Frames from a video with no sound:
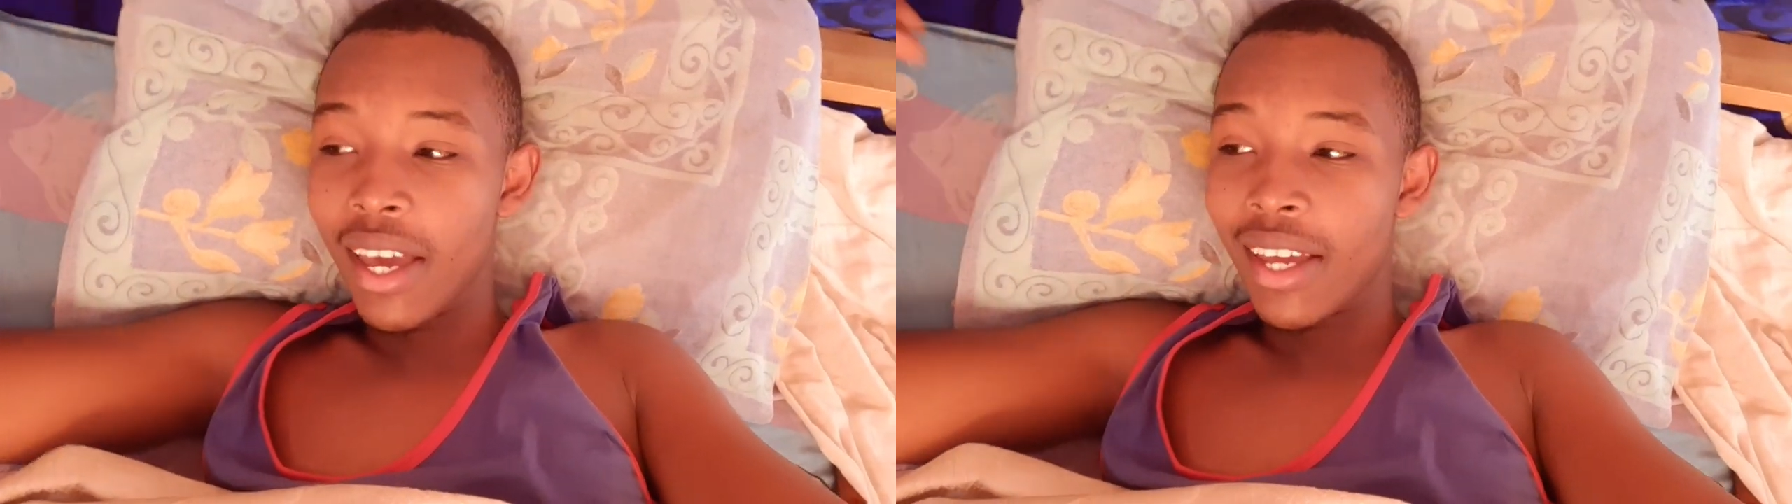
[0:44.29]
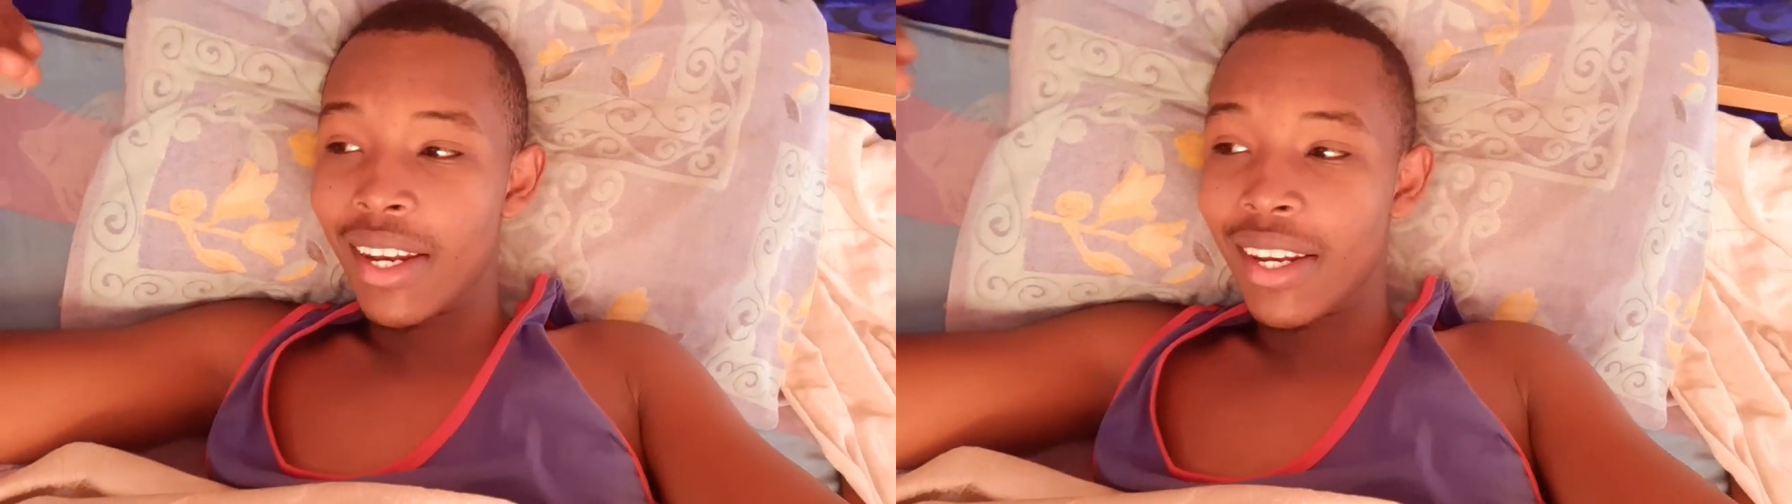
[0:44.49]

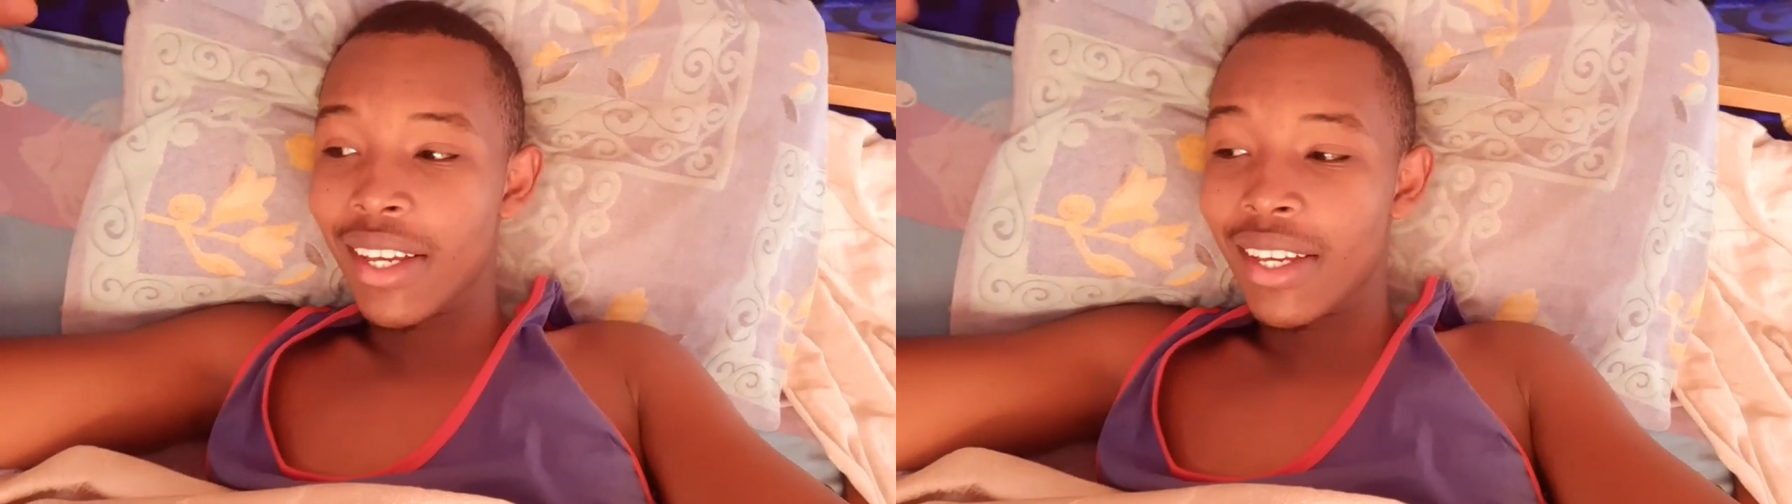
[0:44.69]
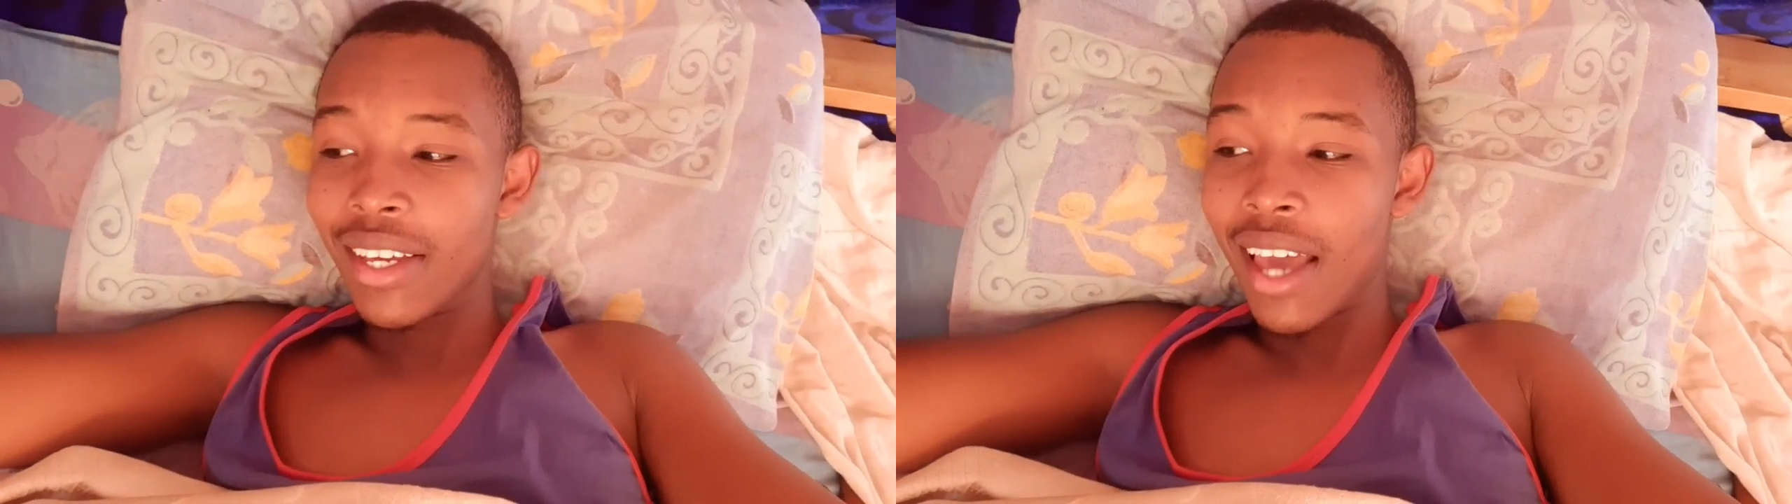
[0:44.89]

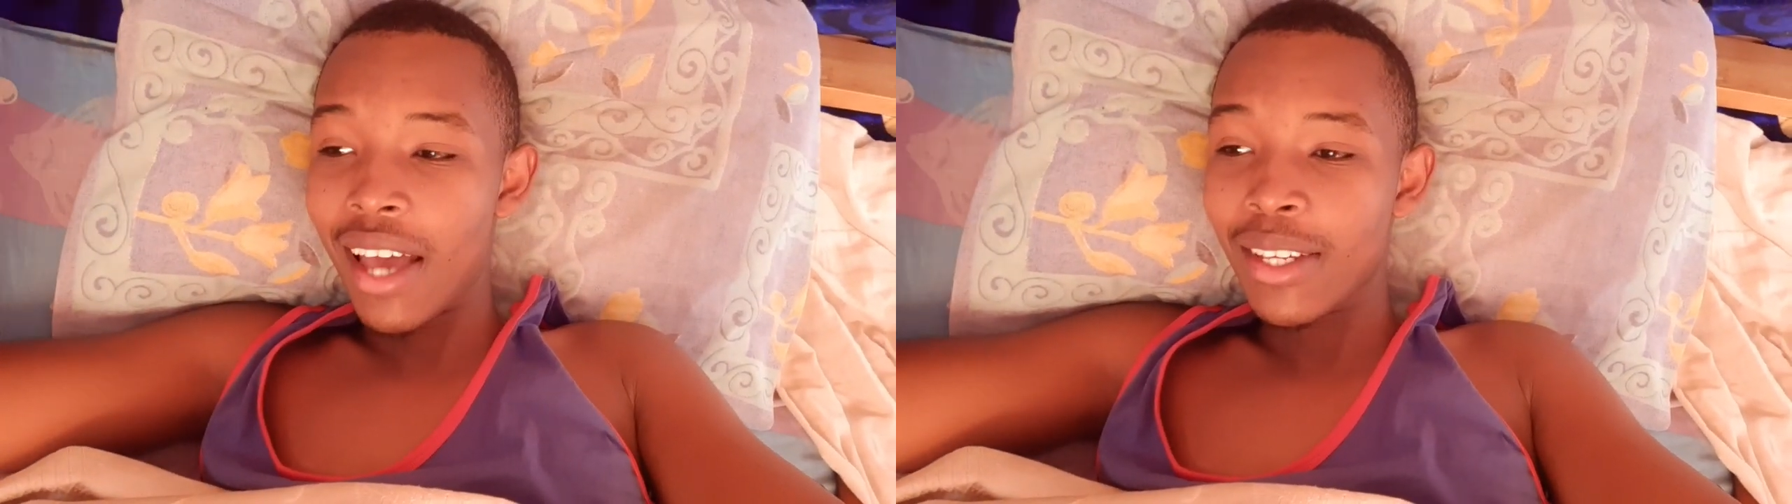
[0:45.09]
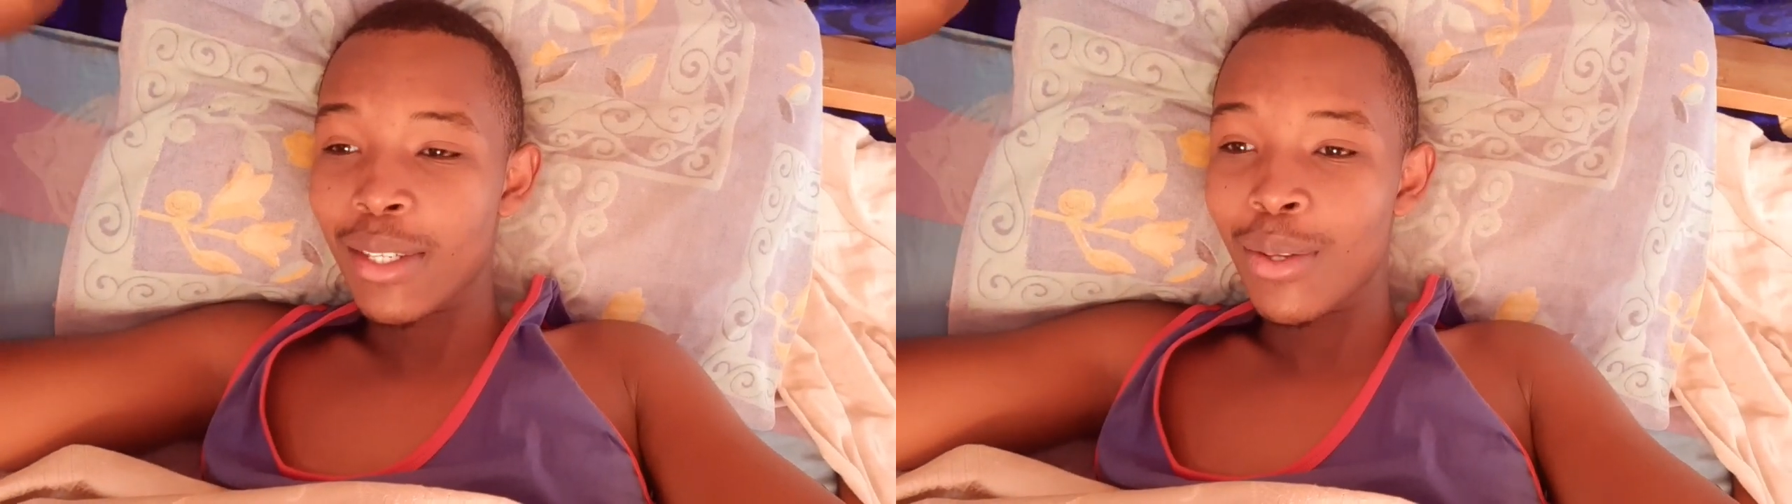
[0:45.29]
And yeah,
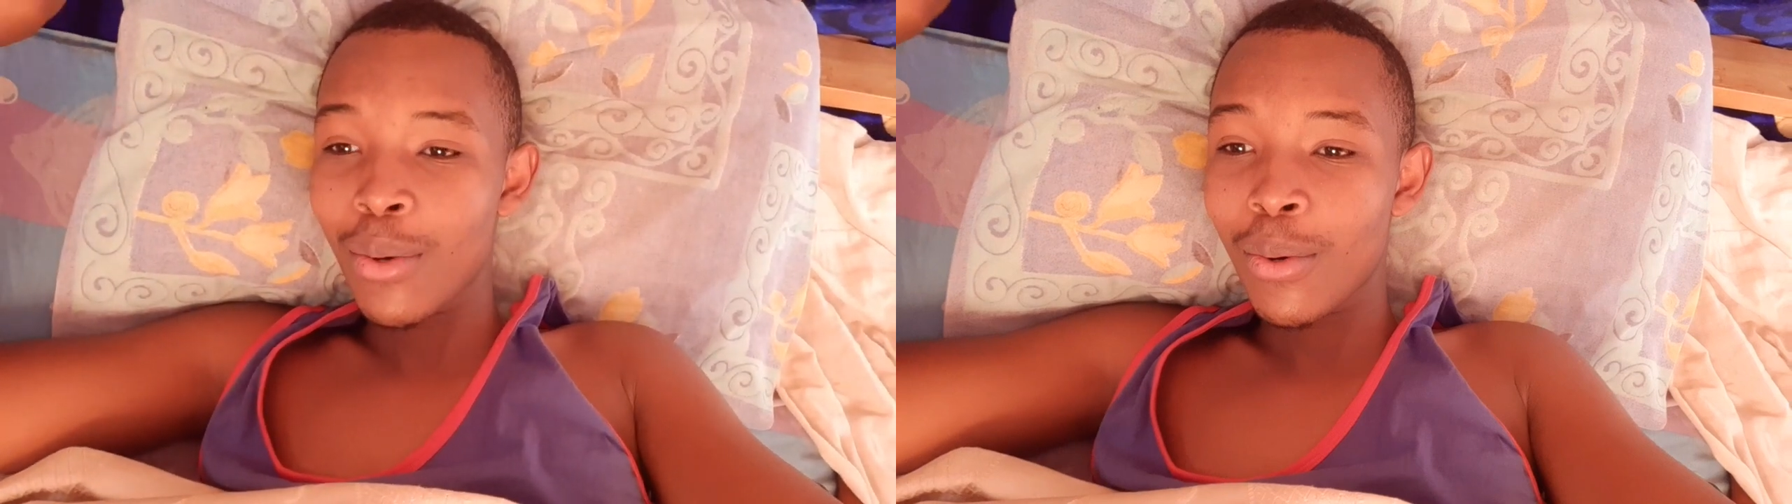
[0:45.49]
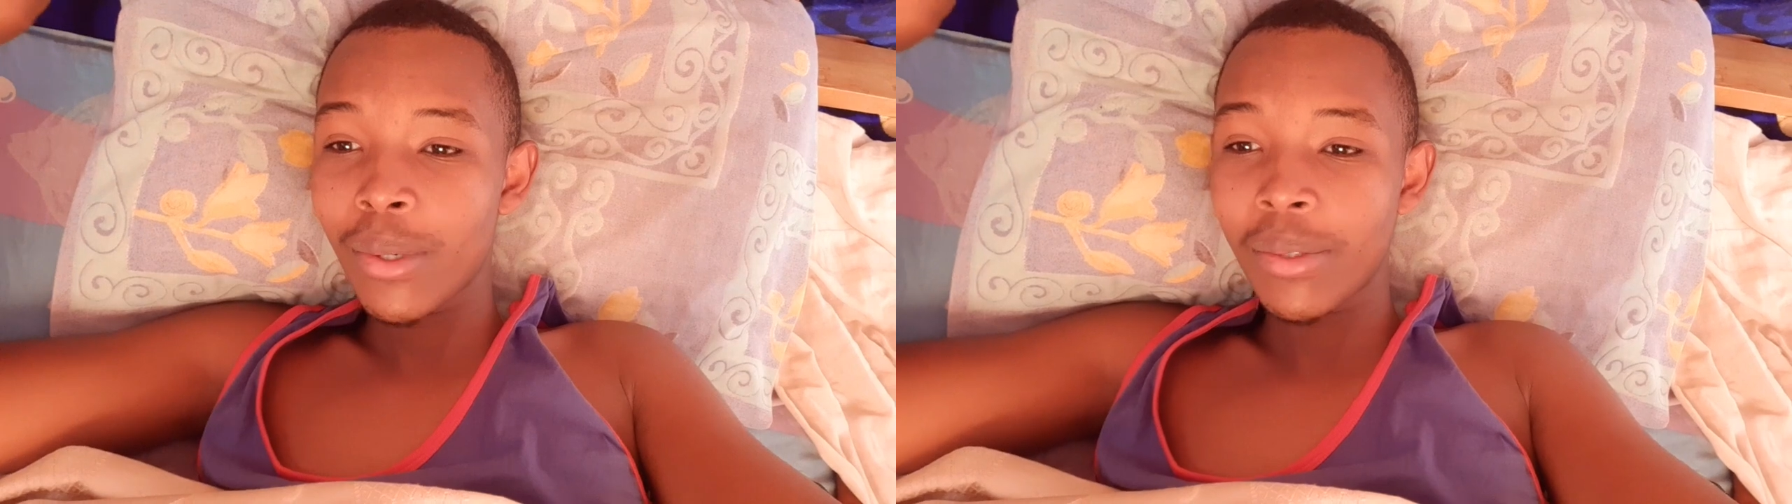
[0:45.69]

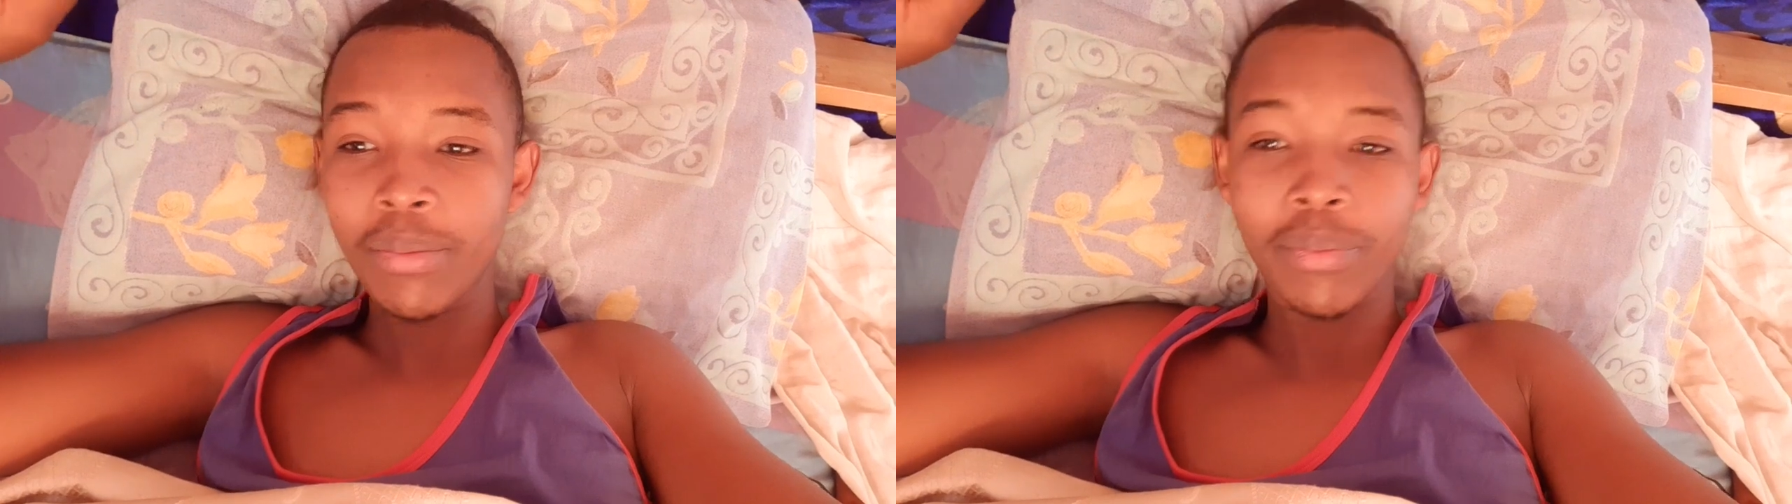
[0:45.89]
so